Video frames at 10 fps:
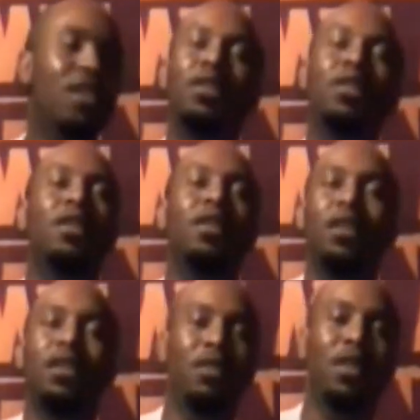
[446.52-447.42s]
I
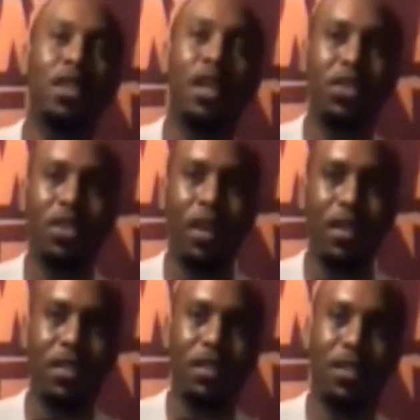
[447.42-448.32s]
don't have a
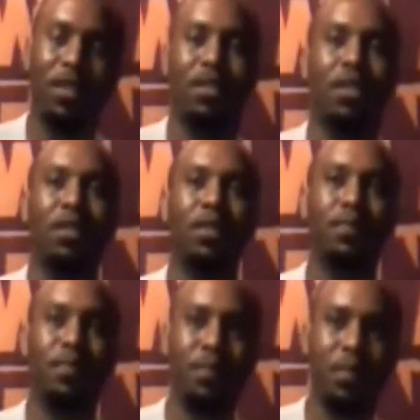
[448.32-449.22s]
chance. So
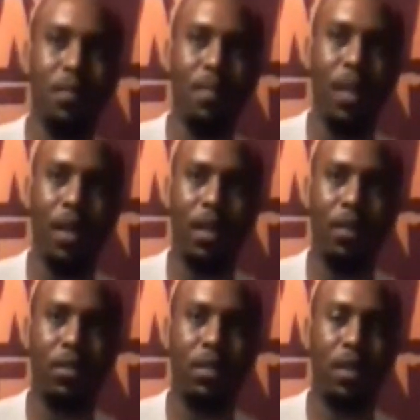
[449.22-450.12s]

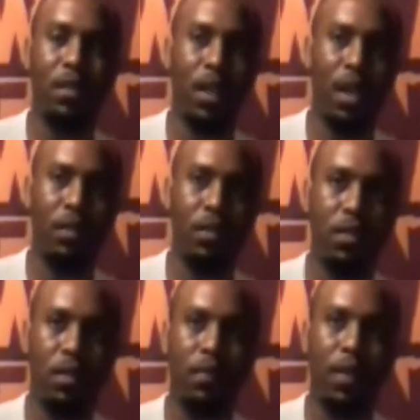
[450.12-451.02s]
those are the things I would
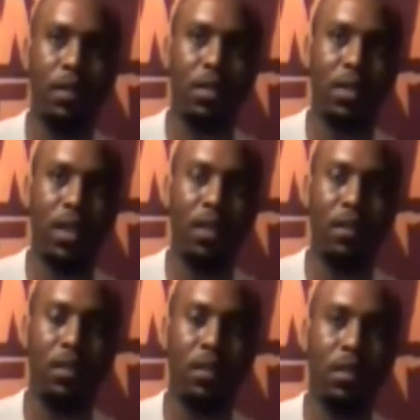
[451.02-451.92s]
do if I was
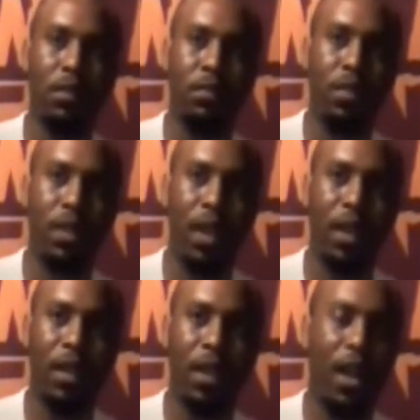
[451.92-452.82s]
king for a
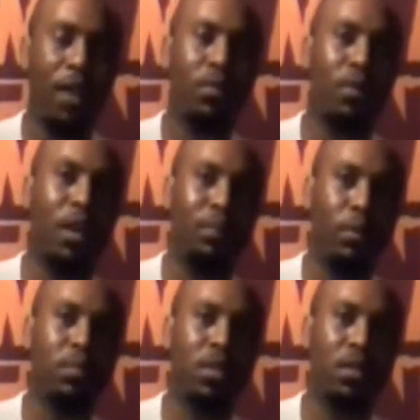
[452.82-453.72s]
day. I'd
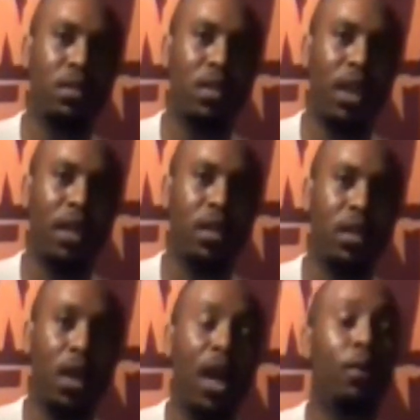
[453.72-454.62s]
probably like,
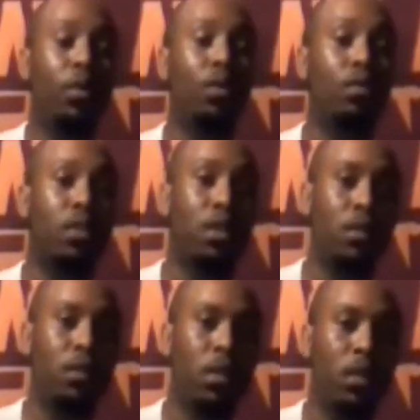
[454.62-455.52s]
I would
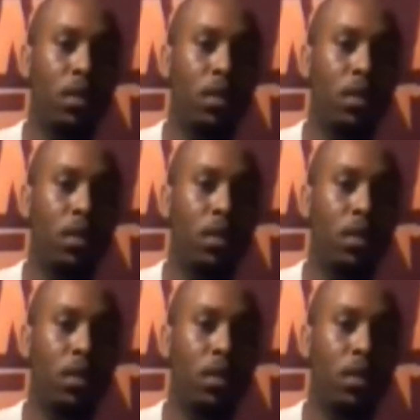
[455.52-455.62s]
also